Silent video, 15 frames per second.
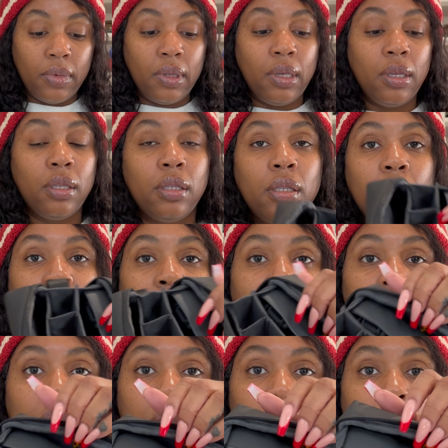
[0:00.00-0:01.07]
And look how
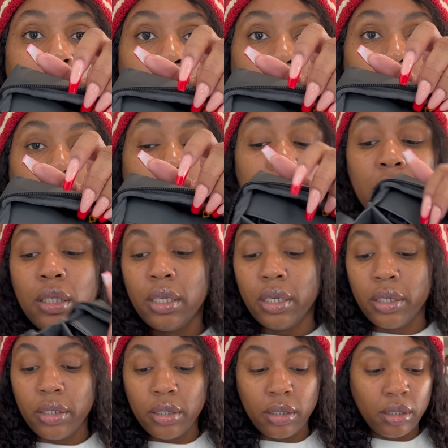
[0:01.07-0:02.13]
snug it is in
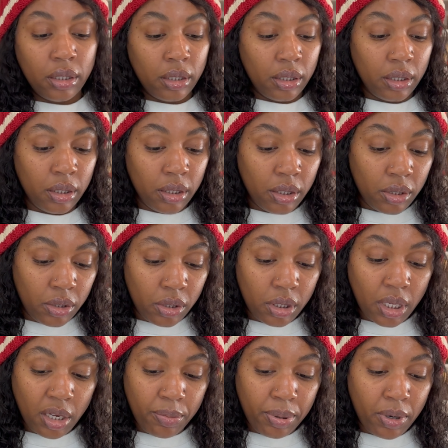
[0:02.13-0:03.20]
there. Just
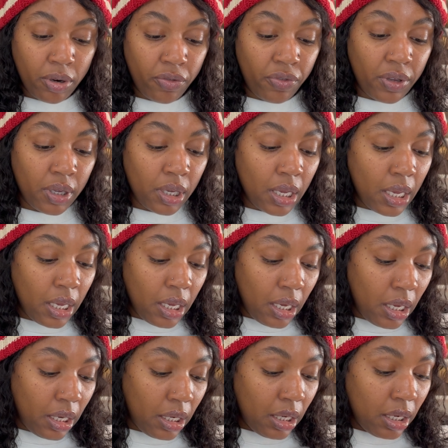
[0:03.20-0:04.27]
like perfect.
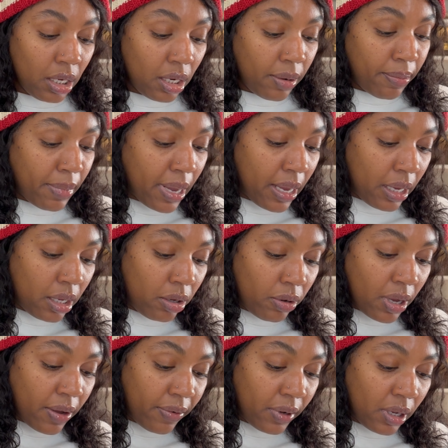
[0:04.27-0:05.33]
And then the mic, you
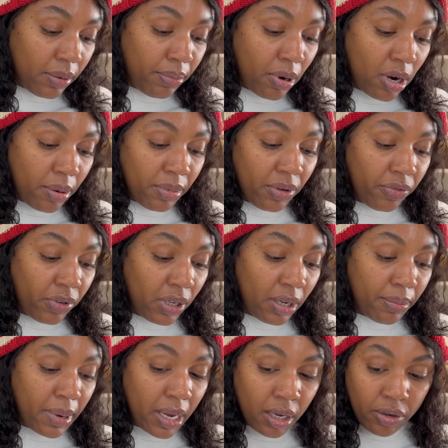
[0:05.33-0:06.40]
have a compartment for your
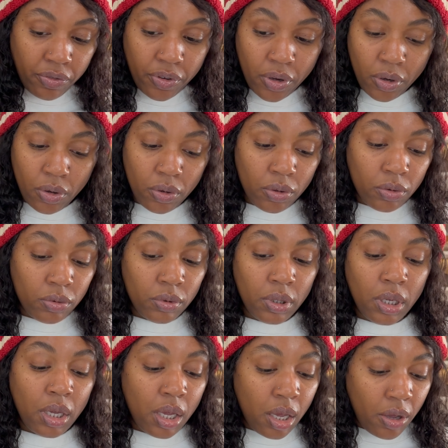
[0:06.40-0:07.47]
microphone,
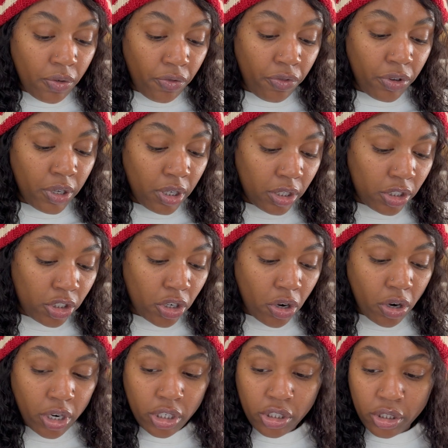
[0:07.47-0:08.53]
for your
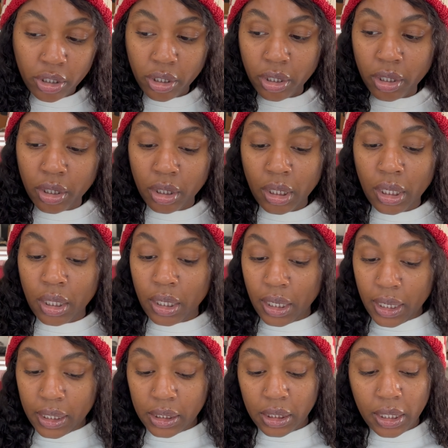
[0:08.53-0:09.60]
charger. Like
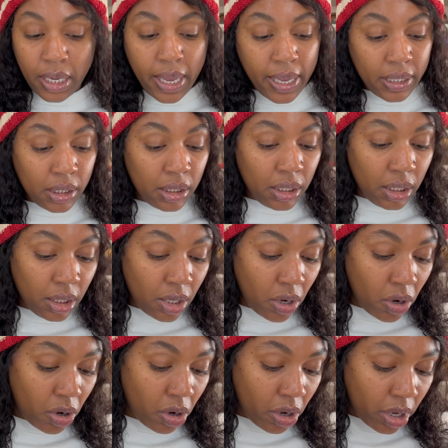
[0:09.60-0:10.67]
I said, SD
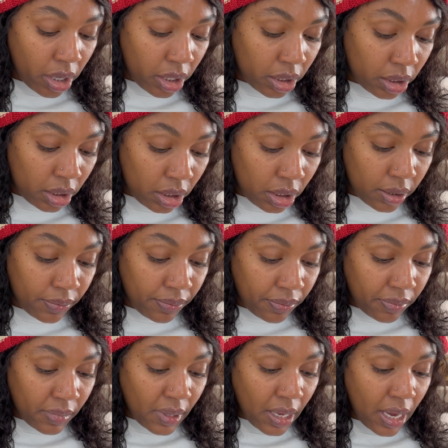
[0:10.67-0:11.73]
cards.
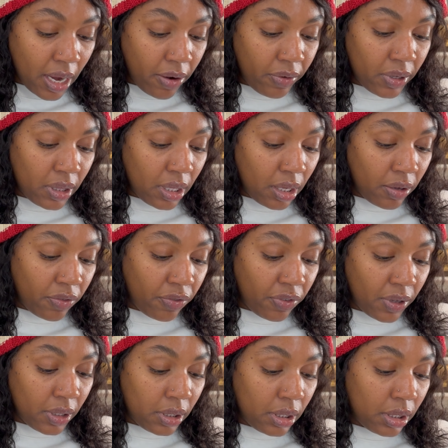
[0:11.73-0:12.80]
Everything
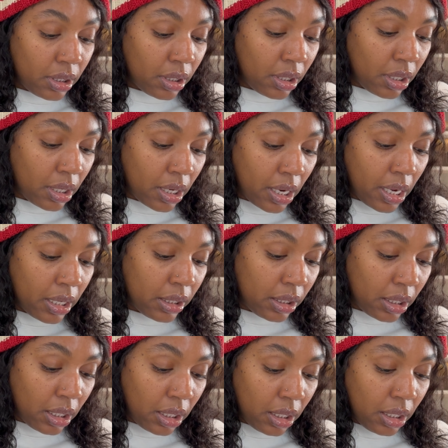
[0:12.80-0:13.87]
fits nice
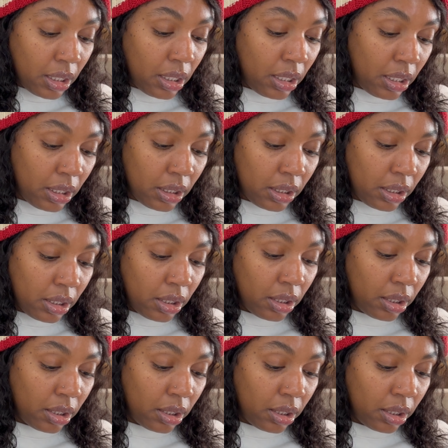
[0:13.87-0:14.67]
and neat.